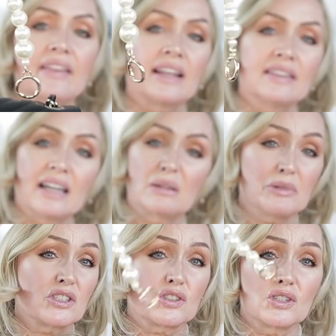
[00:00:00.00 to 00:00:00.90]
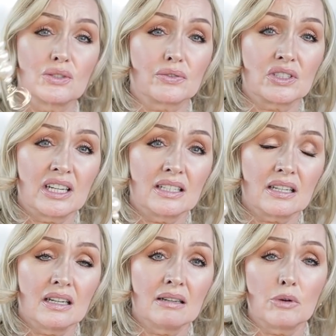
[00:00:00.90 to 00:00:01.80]
and that can be just used for
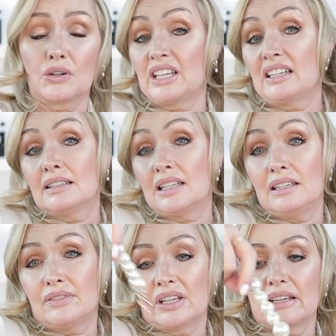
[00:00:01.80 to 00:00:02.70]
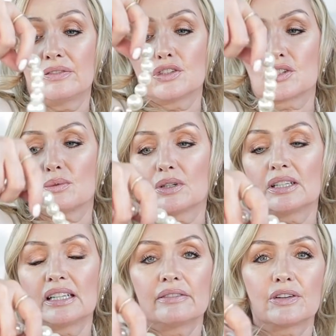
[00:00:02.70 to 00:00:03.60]
daytime, or then in the evening if you just want
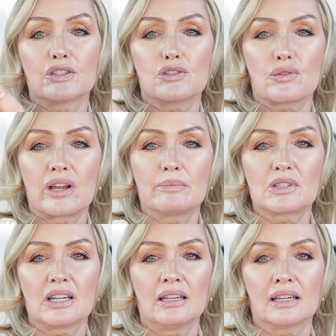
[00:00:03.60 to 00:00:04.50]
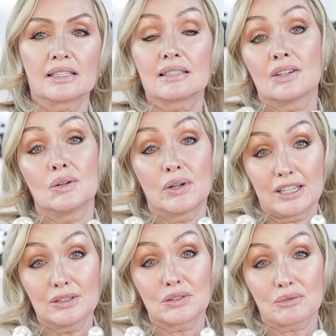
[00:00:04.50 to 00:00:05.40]
to leave her draped like so. It
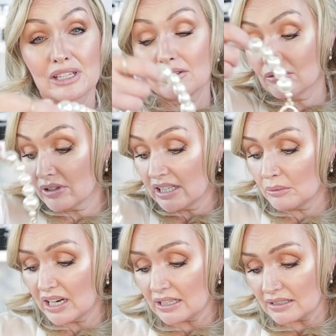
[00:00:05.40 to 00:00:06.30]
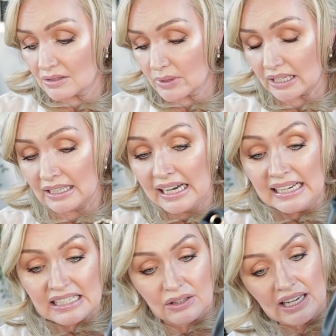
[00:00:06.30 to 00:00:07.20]
looks really, really well as well.
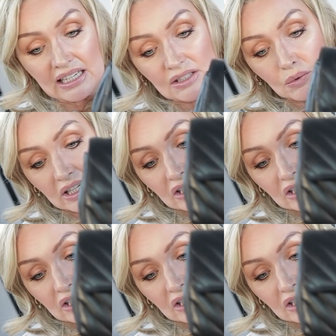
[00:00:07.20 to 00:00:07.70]
So that is what